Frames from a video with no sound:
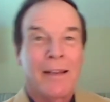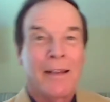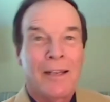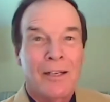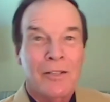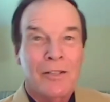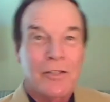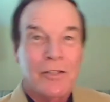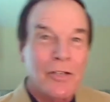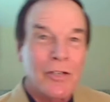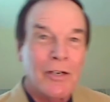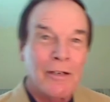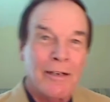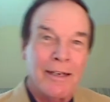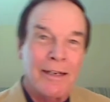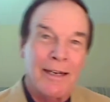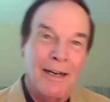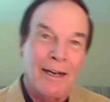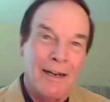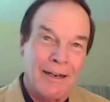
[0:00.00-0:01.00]

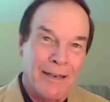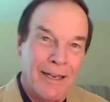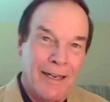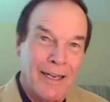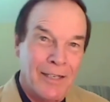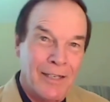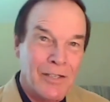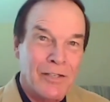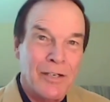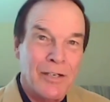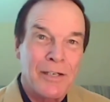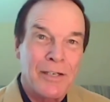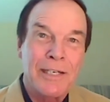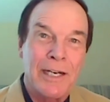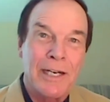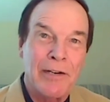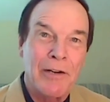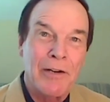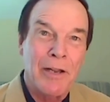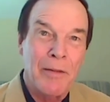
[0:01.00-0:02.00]
certainly our guest,
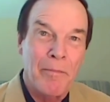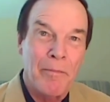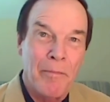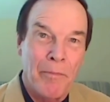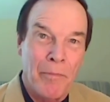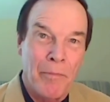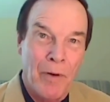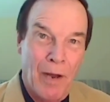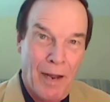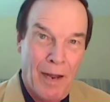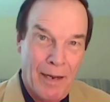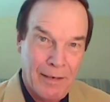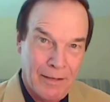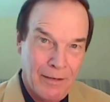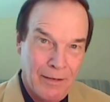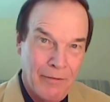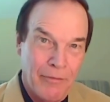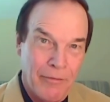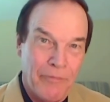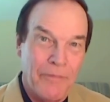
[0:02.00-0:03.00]
Terry Brock,
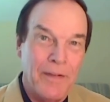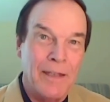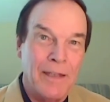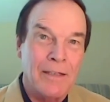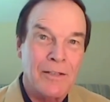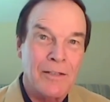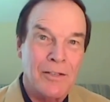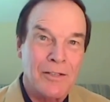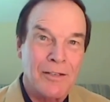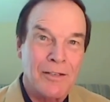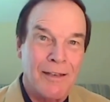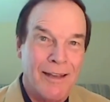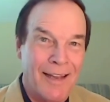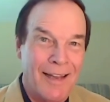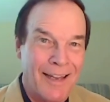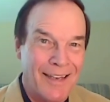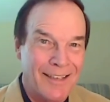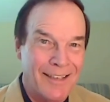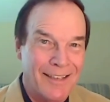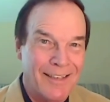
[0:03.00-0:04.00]
fits
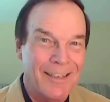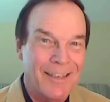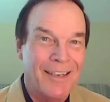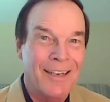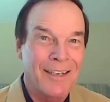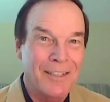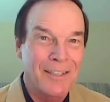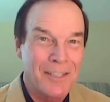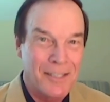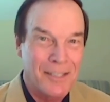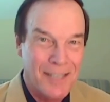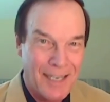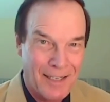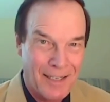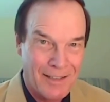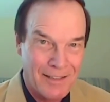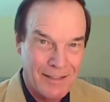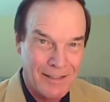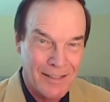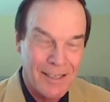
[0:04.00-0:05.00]
and
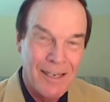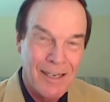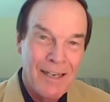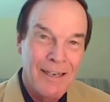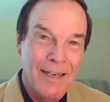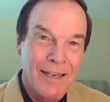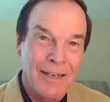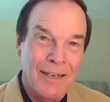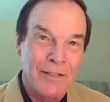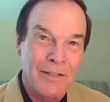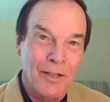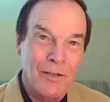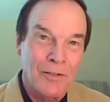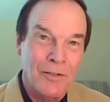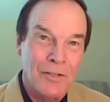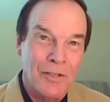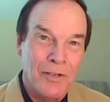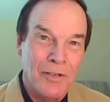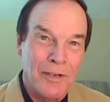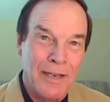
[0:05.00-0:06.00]
excels in
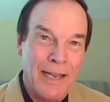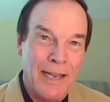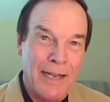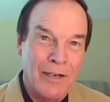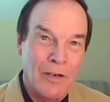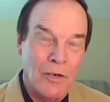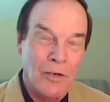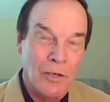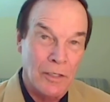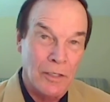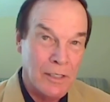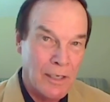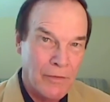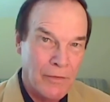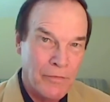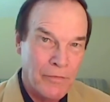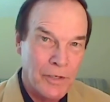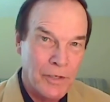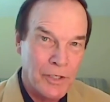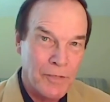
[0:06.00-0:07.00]
those categories. I
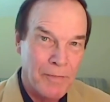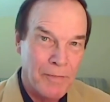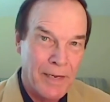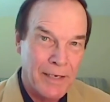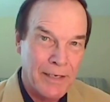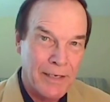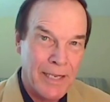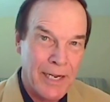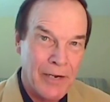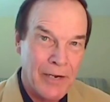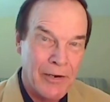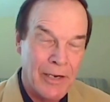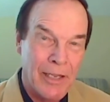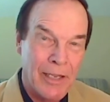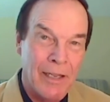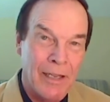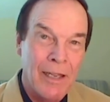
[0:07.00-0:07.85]
first met Terry